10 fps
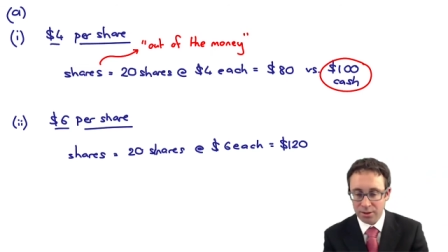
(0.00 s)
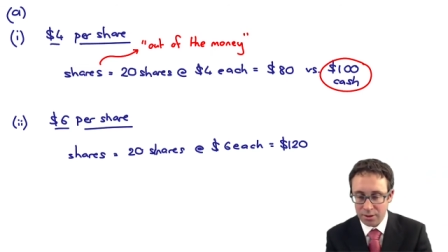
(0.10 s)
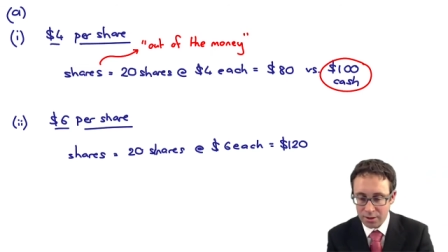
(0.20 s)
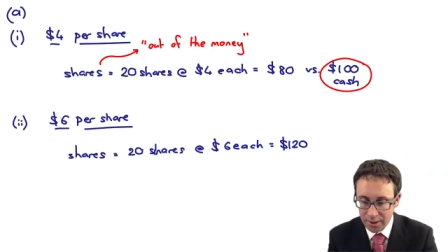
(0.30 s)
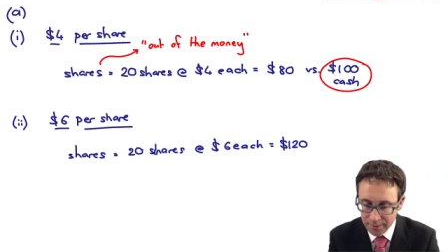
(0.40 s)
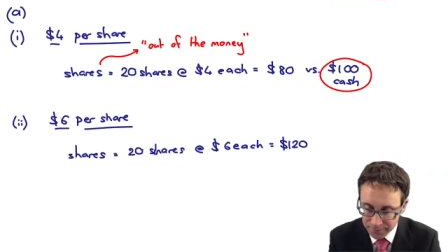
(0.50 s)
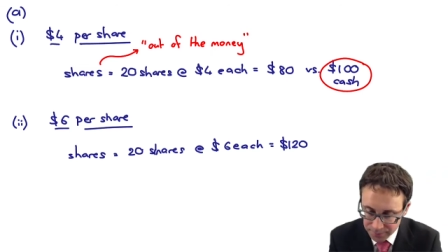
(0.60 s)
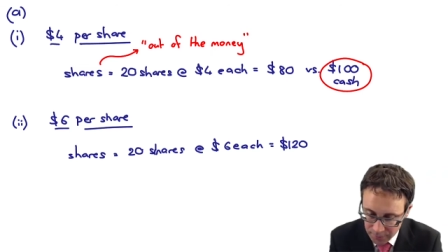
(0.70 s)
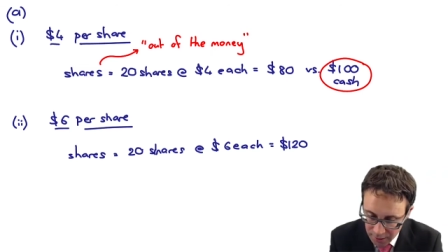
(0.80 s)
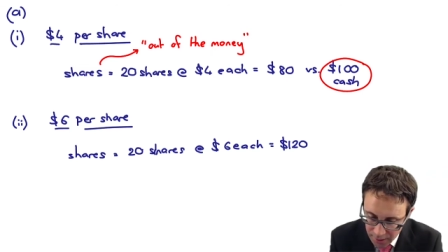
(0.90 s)
isn't it?
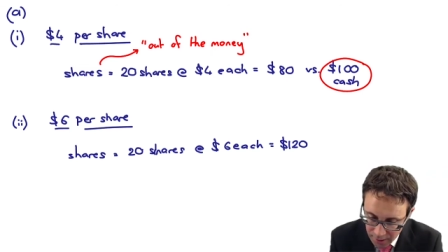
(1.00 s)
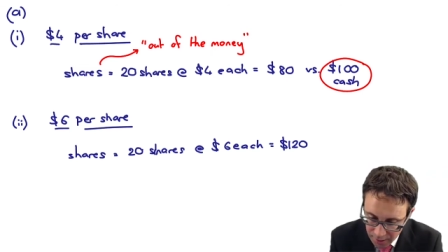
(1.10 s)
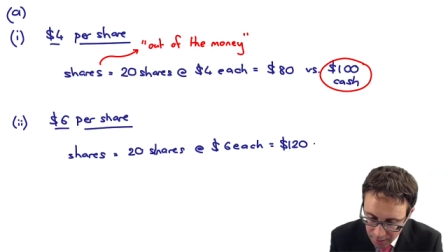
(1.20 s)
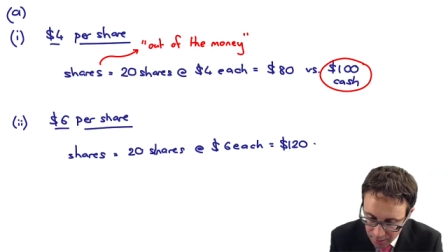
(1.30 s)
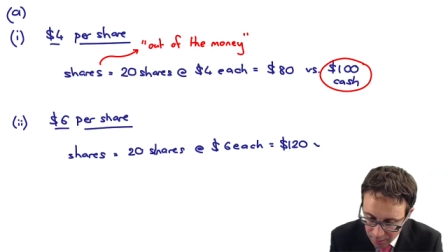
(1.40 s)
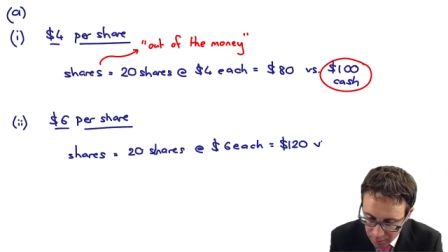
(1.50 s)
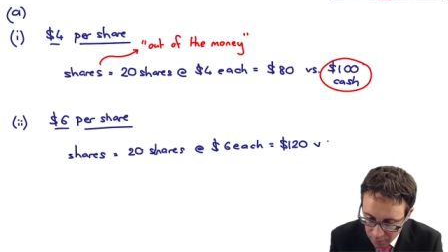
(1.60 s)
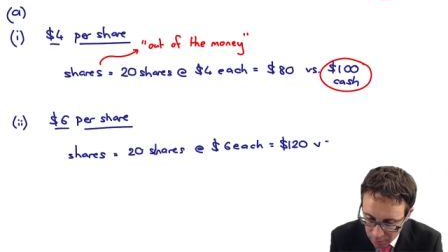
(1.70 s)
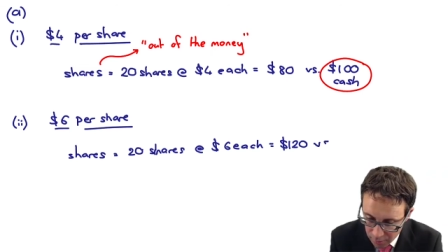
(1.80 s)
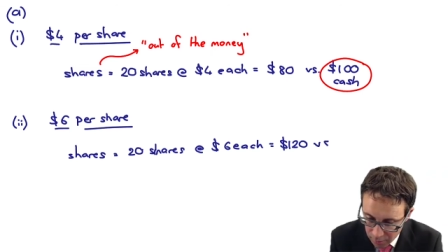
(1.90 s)
Okay.
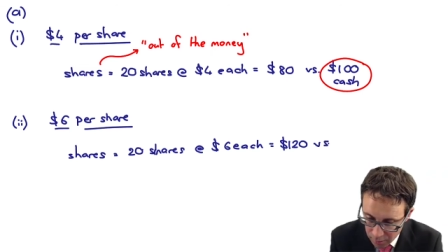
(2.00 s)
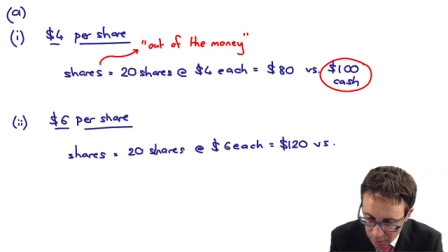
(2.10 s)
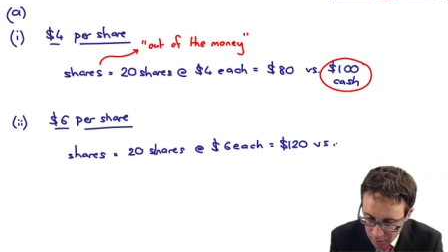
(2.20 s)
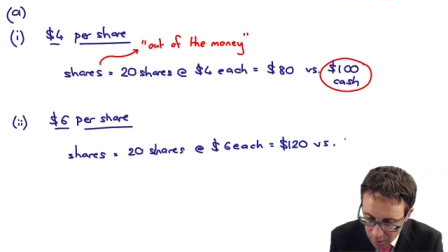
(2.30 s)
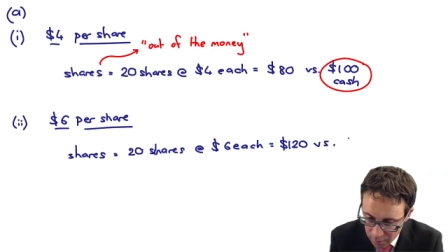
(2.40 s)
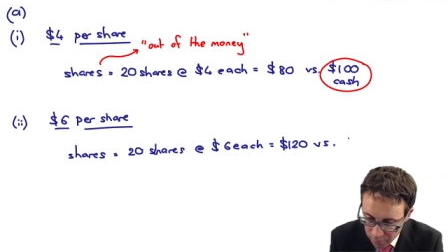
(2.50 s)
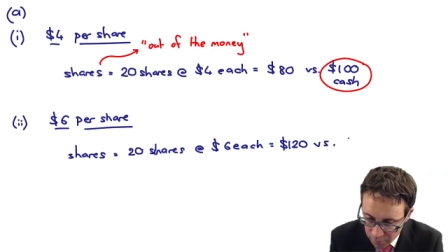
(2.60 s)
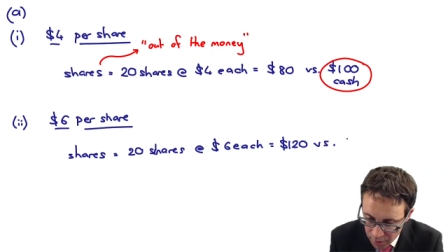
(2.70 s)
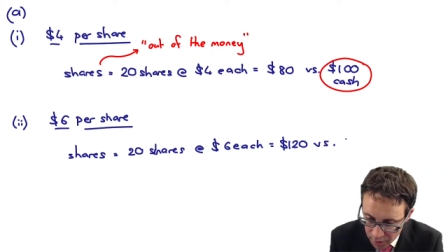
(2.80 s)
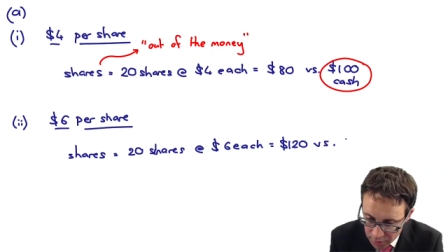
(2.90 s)

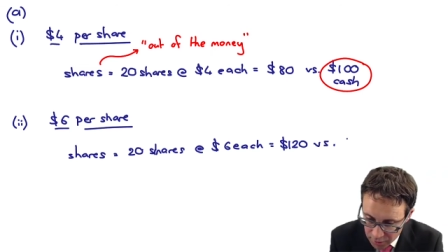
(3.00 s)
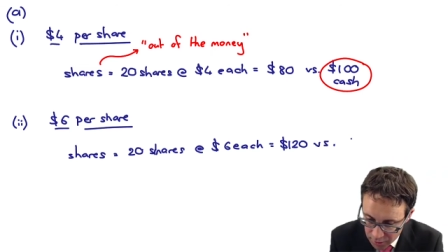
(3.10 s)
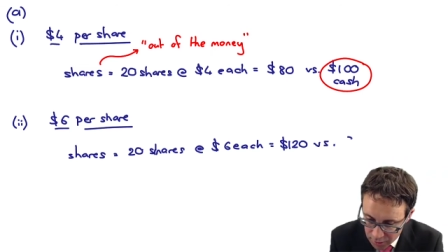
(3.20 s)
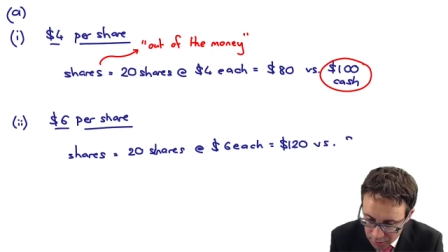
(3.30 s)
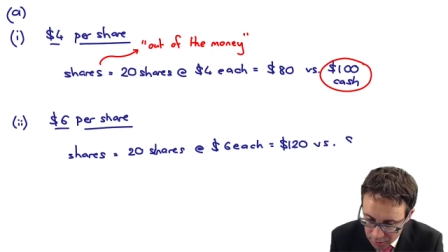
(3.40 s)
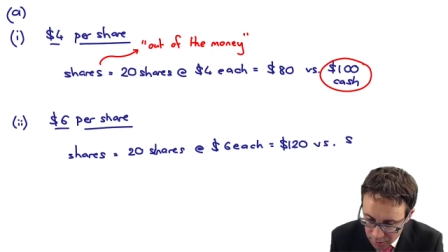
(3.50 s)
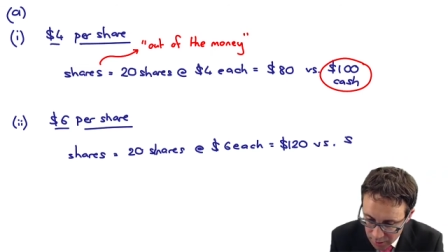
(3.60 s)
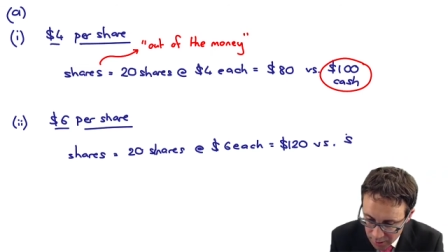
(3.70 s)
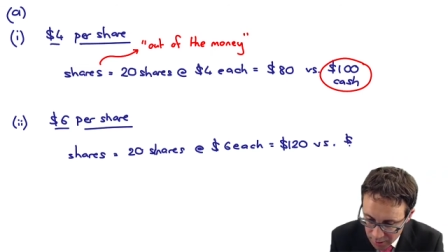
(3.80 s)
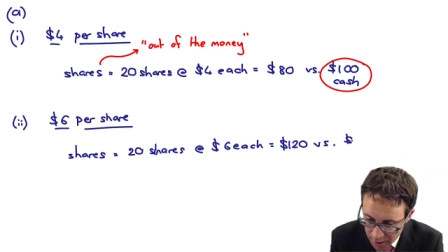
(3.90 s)
Versus,
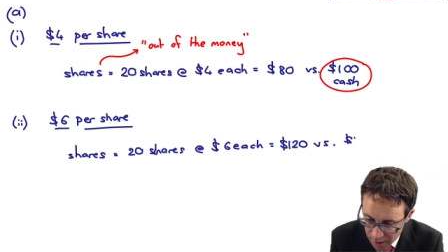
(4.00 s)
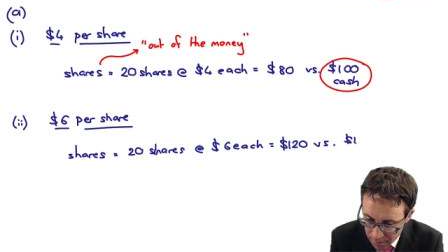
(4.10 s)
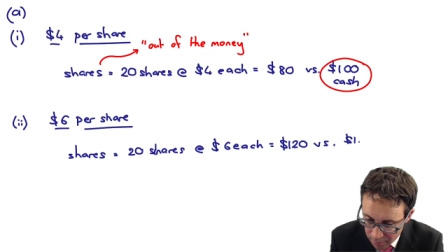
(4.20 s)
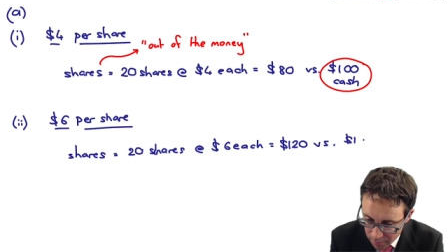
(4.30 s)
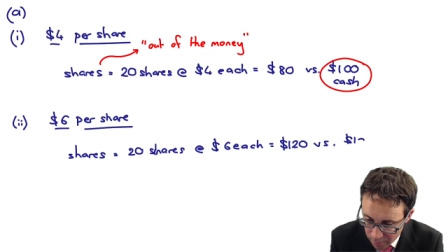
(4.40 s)
again,